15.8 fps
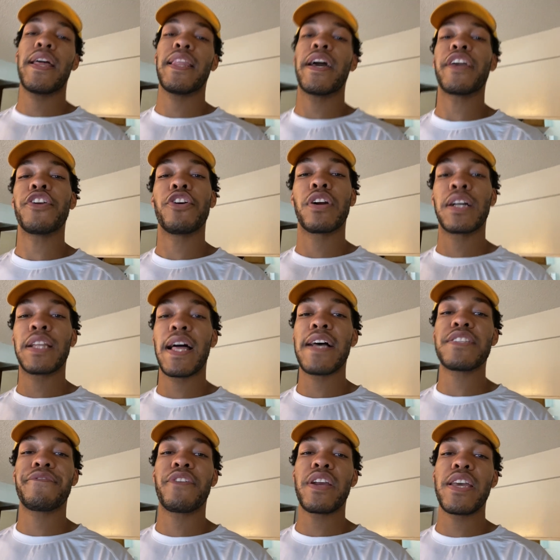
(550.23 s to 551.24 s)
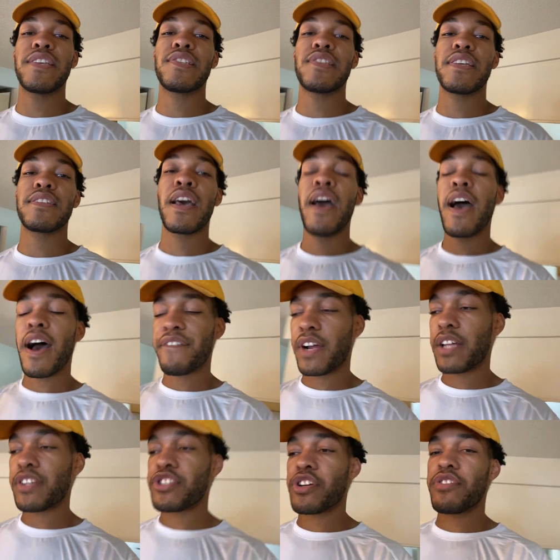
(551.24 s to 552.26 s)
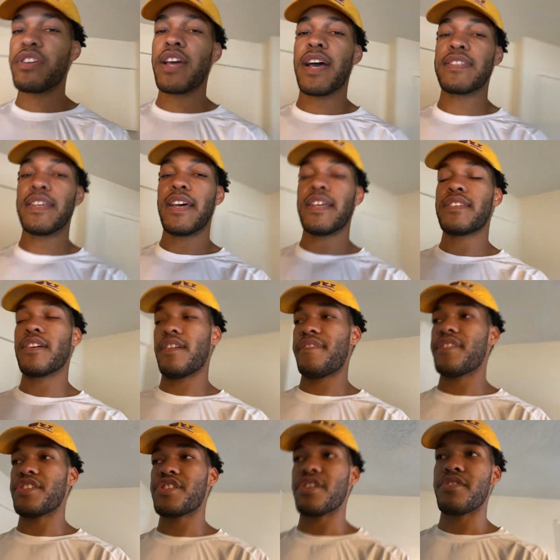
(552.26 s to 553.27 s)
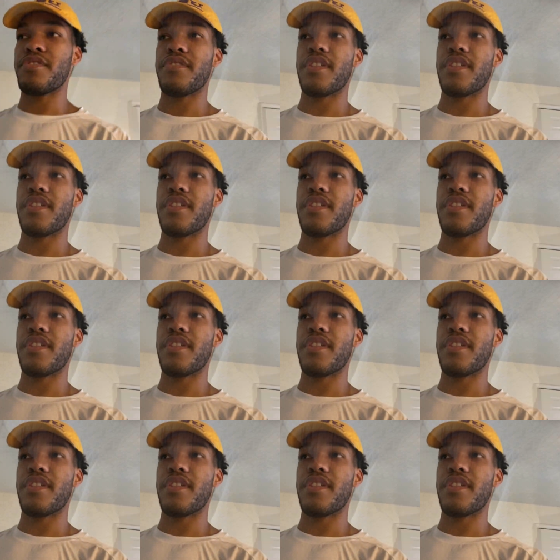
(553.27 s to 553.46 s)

like in your closet, for instance. I forgot to show you guys that, so I'm going to show you